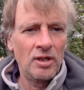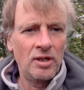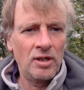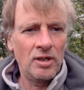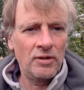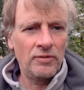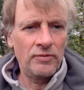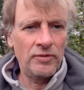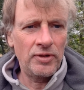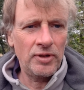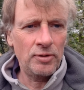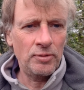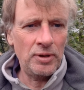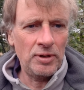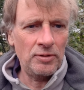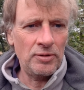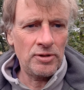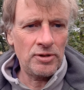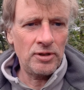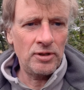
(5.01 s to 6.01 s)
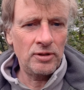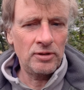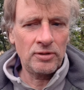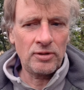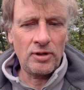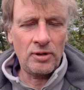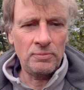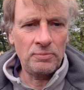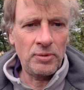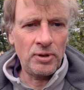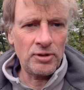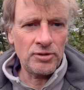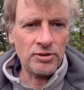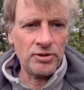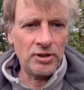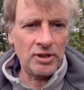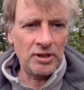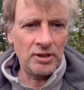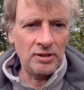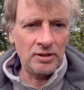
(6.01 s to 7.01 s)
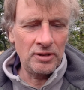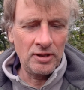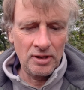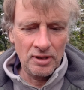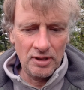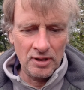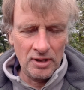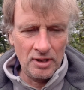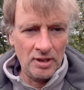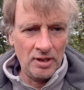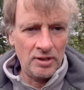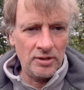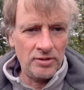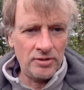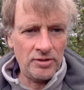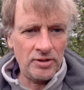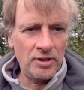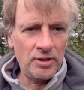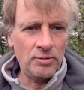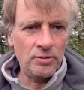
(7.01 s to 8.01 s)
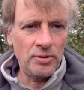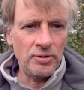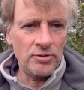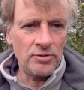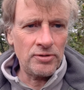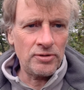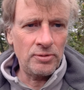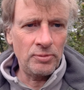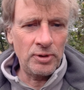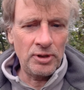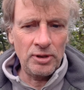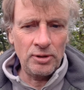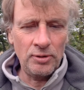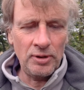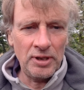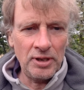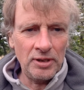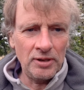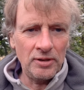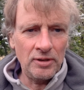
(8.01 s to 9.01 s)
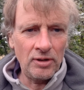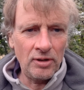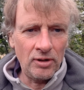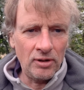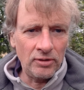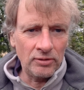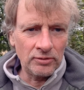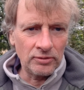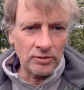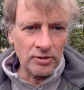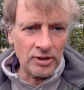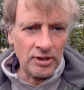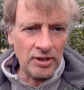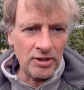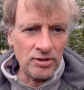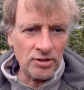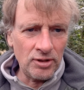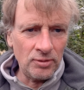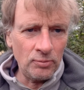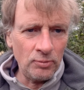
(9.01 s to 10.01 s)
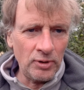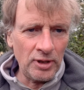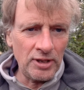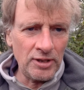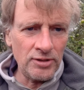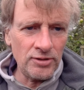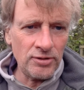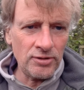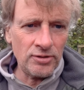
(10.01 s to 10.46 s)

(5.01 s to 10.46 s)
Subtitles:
of the quick return composting sequence that we're doing on kitchen waste.